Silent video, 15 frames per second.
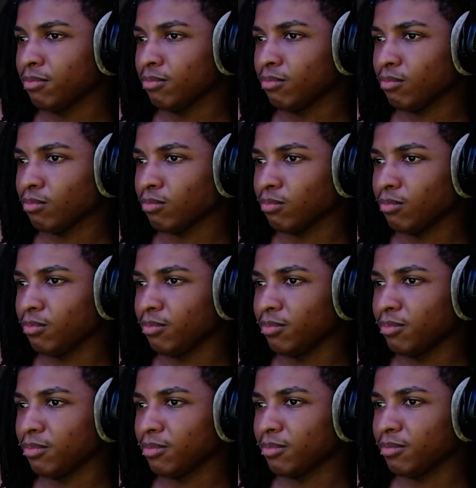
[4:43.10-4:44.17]

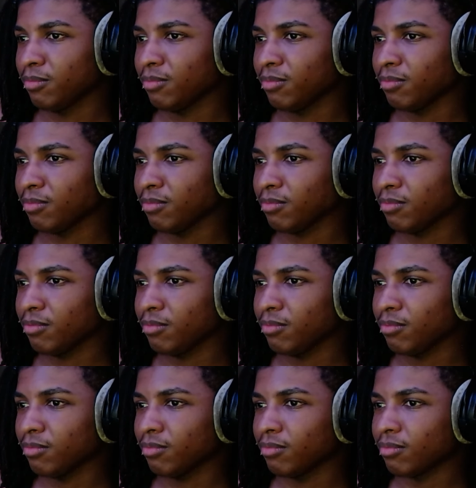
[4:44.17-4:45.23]

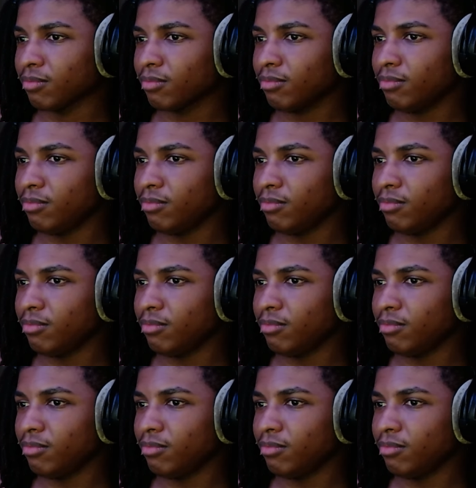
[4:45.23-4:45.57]
Nothing is said.